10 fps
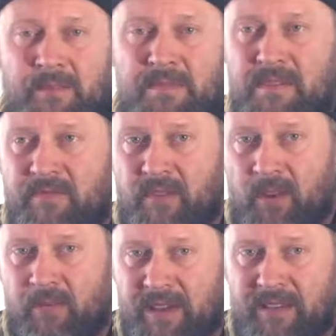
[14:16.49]
We've been
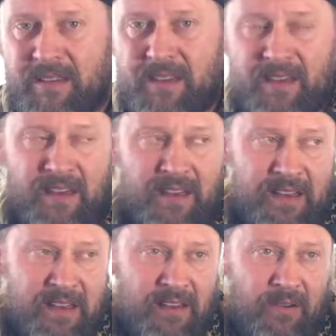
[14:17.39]
following
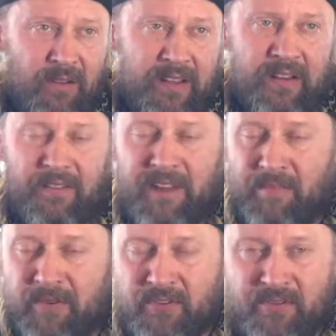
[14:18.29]
all kind of
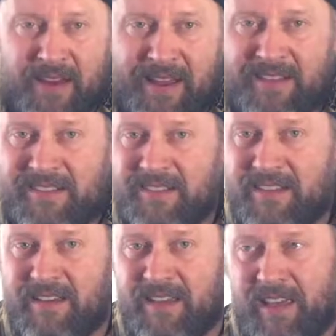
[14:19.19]
leopard tracks,
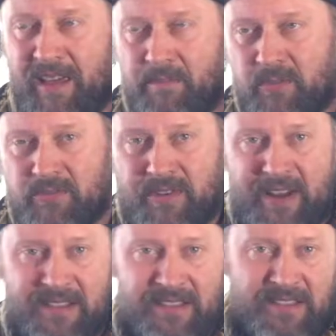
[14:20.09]
hippo
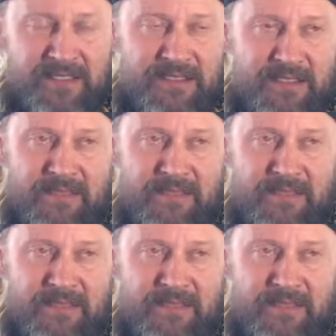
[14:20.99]
tracks,